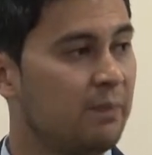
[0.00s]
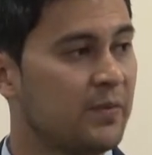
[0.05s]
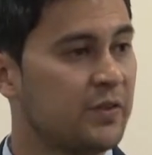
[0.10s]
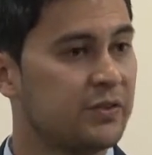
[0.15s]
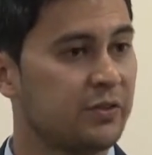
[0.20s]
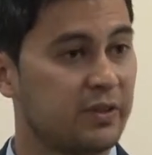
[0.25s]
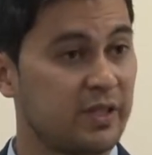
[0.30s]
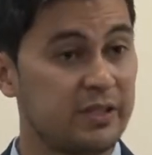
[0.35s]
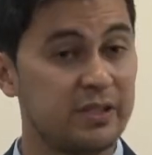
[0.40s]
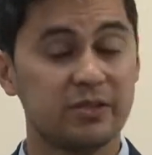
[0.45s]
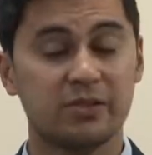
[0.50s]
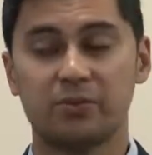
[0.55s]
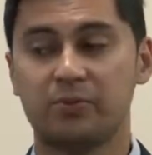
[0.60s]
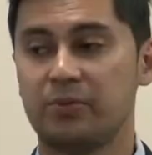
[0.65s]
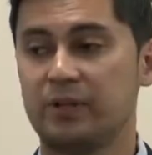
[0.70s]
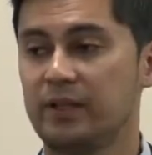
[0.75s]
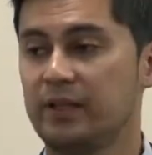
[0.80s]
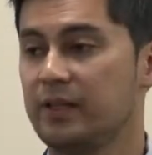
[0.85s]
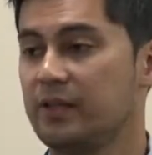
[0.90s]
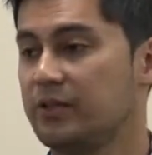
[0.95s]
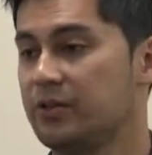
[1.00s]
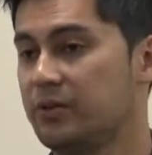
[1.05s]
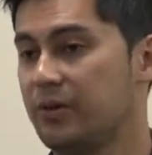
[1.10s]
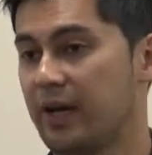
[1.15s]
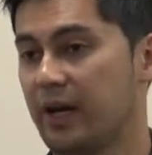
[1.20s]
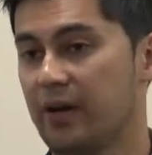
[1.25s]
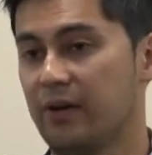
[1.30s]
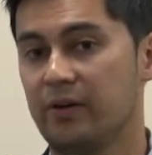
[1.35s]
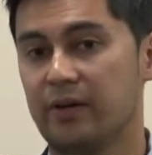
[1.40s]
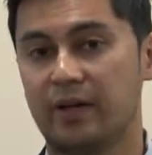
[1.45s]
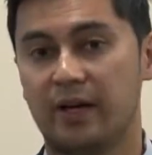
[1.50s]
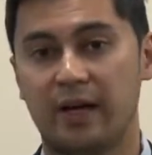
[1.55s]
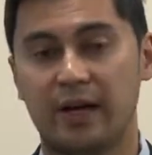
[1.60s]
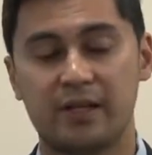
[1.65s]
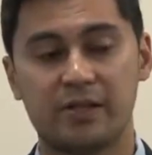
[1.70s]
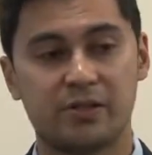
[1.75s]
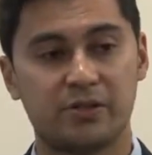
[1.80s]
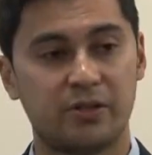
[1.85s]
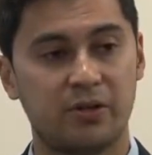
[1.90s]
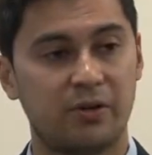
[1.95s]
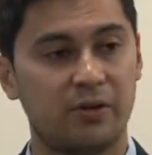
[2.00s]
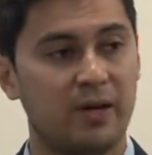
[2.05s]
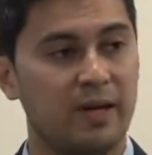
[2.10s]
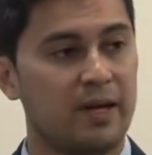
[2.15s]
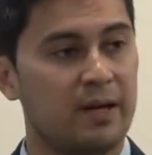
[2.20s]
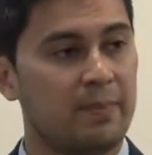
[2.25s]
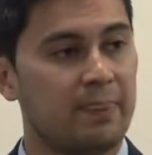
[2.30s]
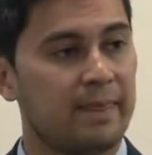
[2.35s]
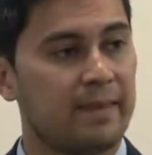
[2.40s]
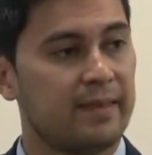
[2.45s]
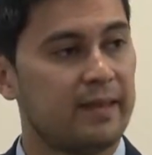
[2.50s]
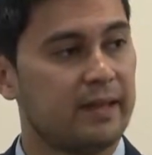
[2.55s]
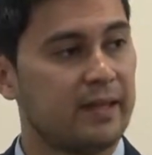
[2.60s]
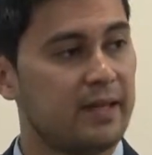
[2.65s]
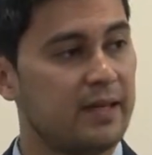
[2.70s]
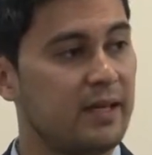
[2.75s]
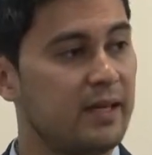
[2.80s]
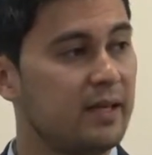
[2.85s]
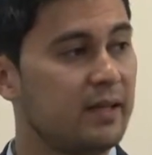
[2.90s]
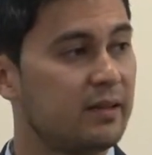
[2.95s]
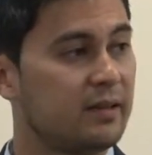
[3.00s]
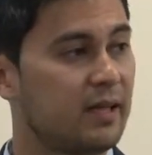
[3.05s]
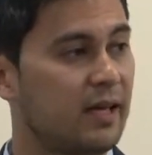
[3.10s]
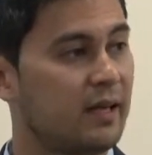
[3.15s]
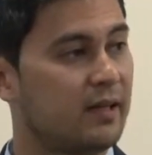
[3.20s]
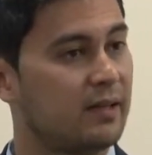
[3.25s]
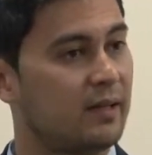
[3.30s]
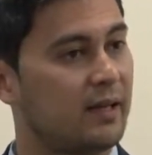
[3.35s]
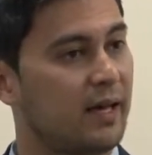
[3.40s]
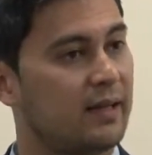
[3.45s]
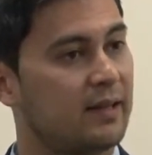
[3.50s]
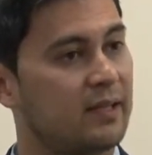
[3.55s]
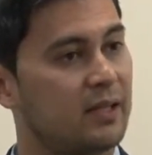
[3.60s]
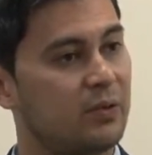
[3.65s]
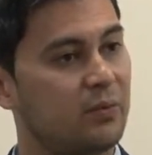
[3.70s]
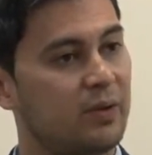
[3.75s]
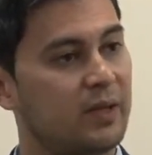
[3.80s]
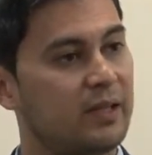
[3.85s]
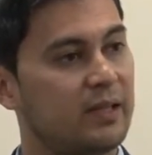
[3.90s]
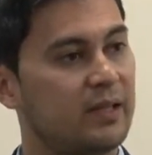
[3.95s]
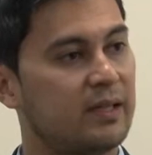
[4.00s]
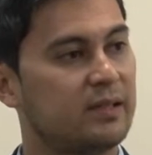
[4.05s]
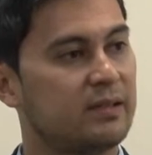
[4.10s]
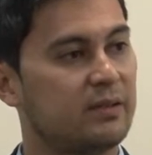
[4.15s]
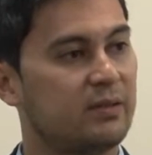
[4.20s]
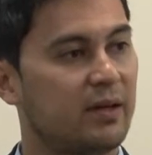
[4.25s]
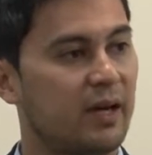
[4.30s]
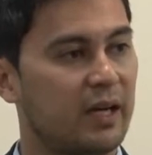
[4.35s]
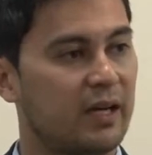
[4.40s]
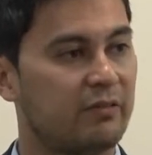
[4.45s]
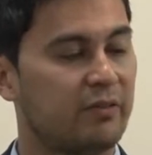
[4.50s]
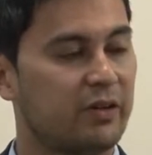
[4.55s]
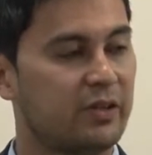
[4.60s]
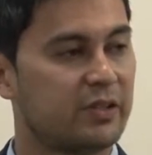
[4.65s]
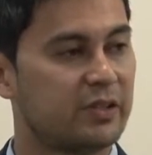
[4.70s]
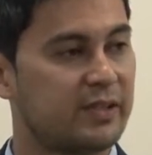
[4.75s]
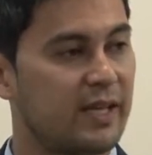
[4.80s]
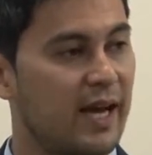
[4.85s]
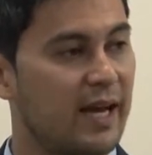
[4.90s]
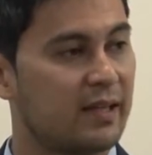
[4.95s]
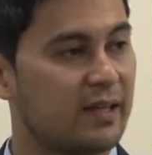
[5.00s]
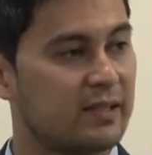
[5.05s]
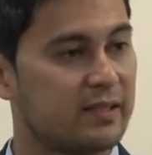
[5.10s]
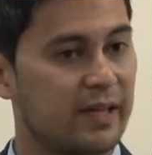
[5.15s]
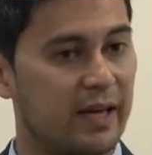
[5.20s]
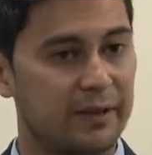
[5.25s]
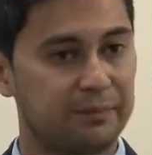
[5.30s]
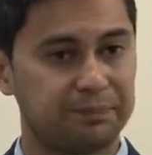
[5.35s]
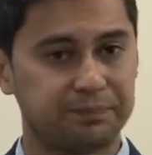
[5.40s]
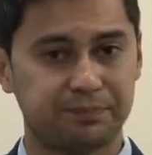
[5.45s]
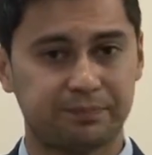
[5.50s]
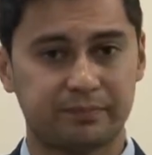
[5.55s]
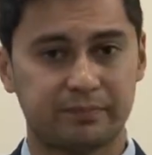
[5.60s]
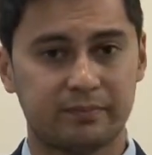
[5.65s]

So this is a really new area, and so the key that I think we need to kind of understand is that